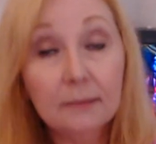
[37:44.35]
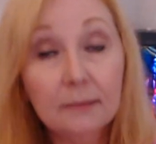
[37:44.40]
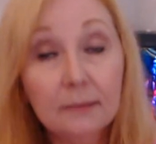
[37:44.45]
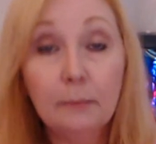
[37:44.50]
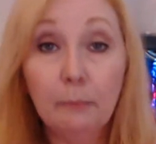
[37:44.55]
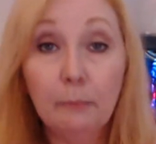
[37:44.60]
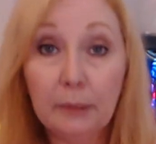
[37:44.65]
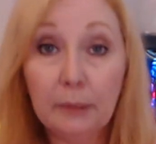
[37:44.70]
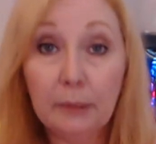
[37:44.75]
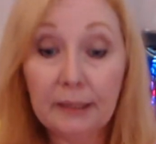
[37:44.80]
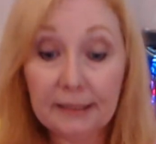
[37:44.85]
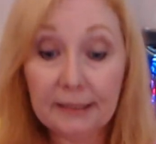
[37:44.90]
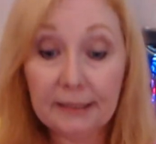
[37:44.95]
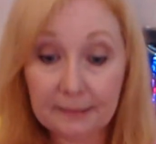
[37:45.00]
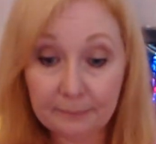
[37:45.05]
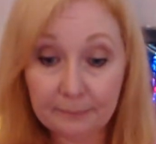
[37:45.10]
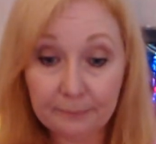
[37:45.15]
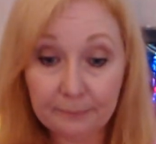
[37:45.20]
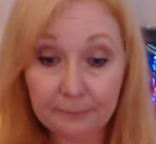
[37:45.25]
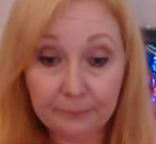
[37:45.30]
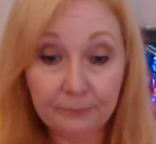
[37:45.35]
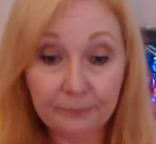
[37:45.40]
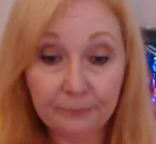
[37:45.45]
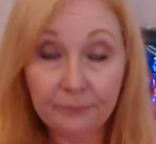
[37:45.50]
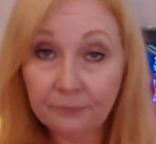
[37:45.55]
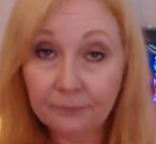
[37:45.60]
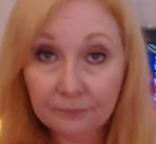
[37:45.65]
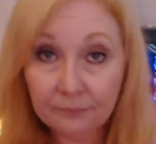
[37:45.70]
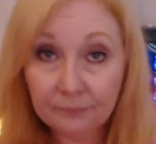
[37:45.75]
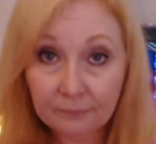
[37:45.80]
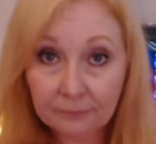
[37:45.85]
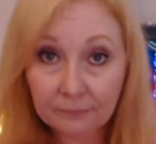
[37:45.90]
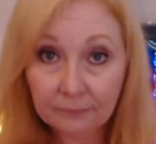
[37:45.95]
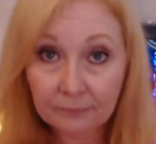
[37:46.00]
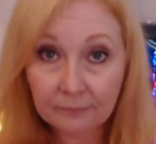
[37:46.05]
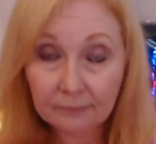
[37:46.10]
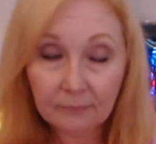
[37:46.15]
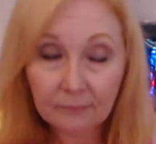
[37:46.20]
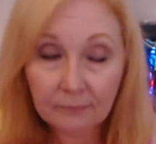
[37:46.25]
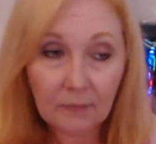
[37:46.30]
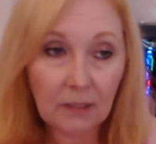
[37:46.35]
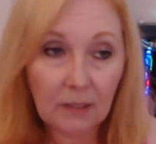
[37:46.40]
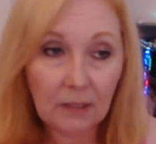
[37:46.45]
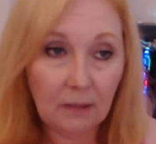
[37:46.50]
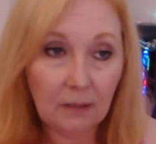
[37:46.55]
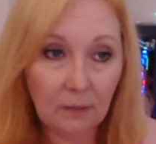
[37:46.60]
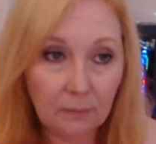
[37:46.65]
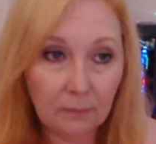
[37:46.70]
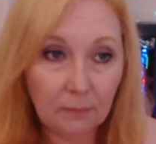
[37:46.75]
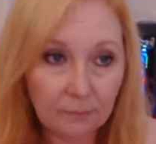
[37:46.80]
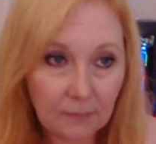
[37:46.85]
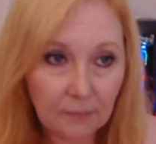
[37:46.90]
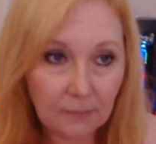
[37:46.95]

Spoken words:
but, you know,